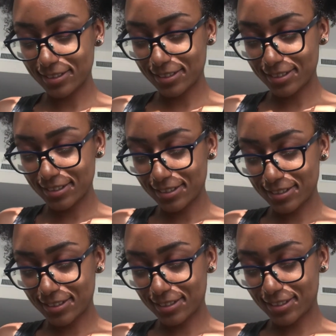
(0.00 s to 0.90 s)

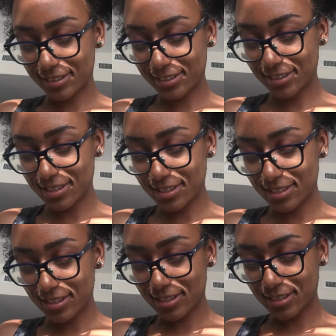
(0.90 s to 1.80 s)

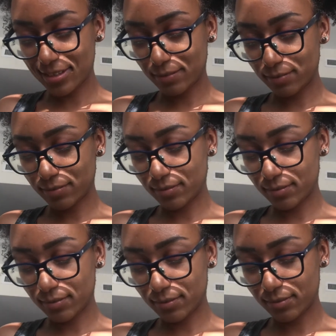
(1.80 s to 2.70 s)

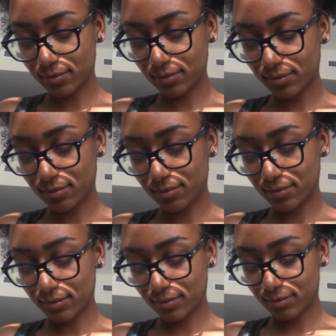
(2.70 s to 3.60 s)

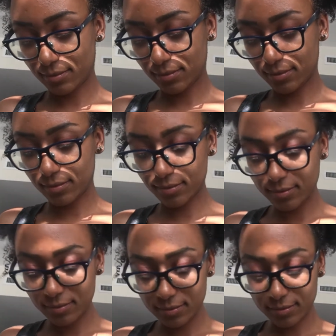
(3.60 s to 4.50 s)

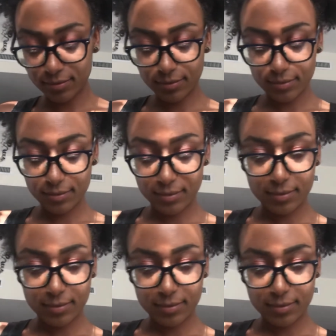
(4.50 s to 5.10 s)
(silence)